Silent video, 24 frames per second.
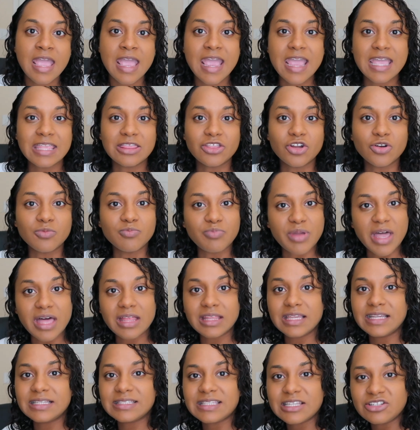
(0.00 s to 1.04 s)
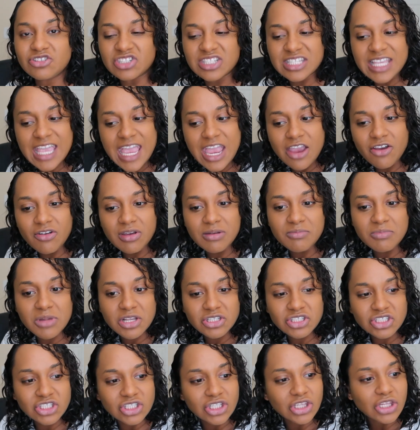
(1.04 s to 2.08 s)
and their bellies, they just carry
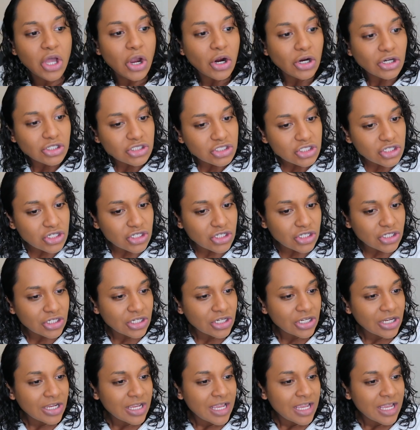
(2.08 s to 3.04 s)
much larger.